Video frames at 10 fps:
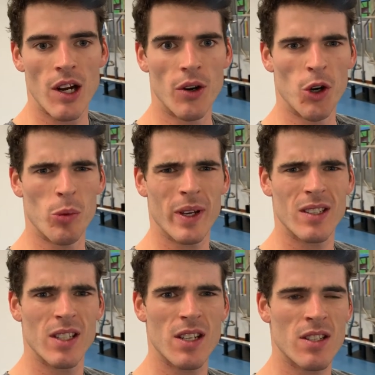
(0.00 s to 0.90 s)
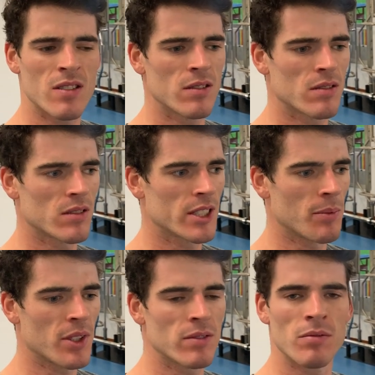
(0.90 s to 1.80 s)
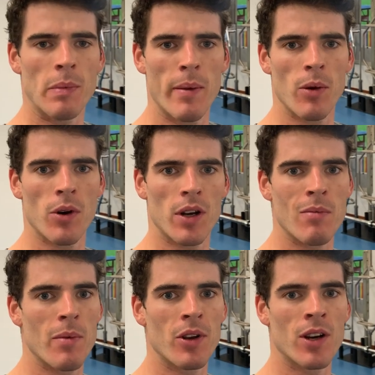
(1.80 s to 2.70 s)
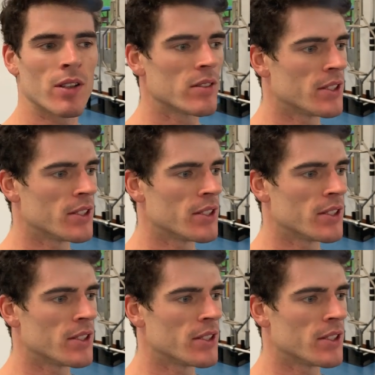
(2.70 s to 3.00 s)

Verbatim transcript: aerobic session, something, maybe water, maybe not,